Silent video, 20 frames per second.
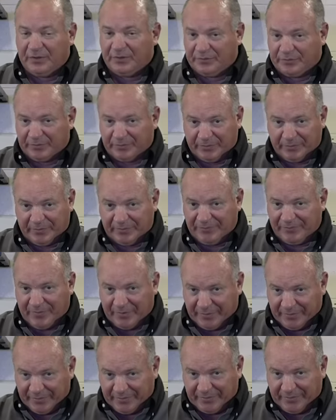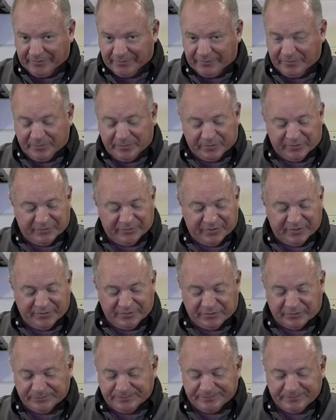It's a really very easy
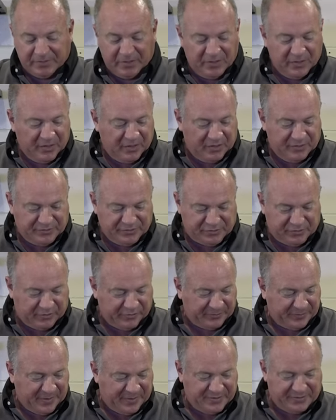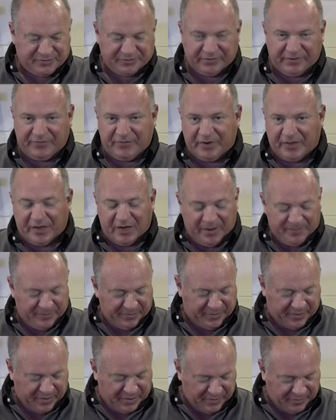procedure. Starts by just lifting it up
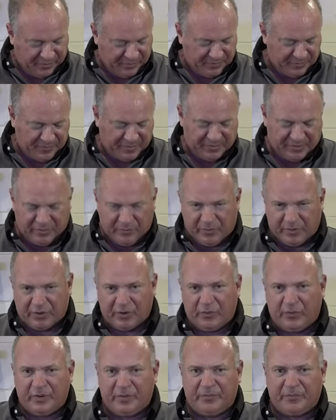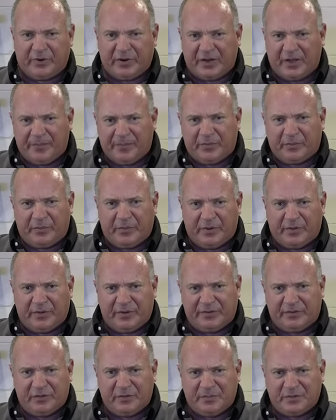in the air. I want to go ahead and bring up the rear
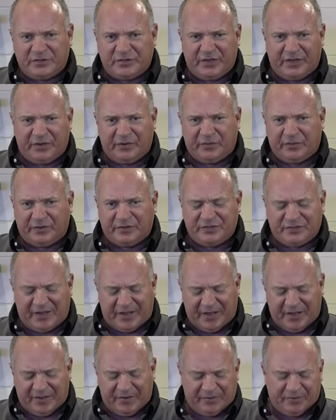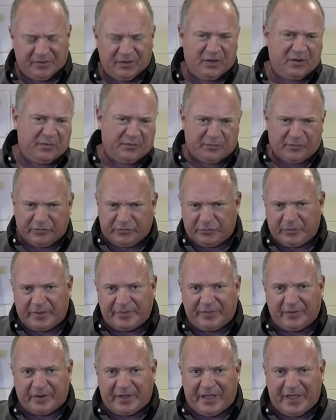end of the machine on a stand. We'll
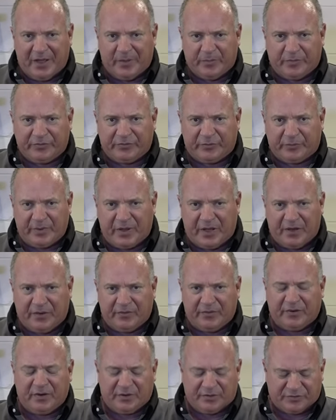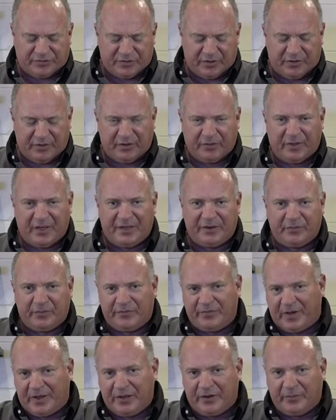swing the cameras around, show you how to
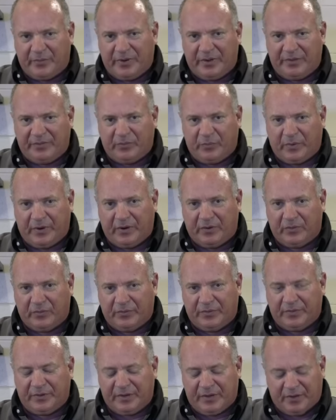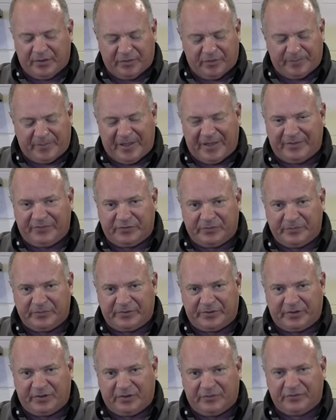evaluate the wear on the pads
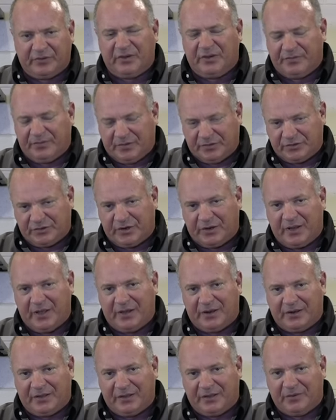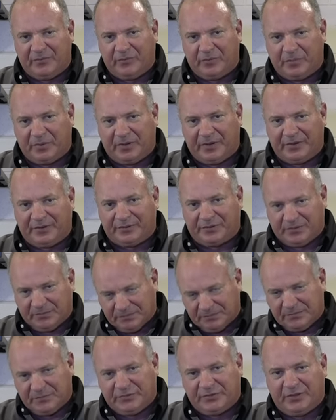themselves, then show you how to get it replaced.
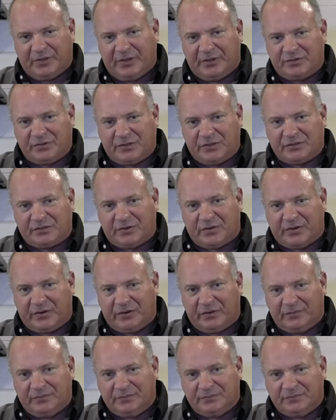So let's get started.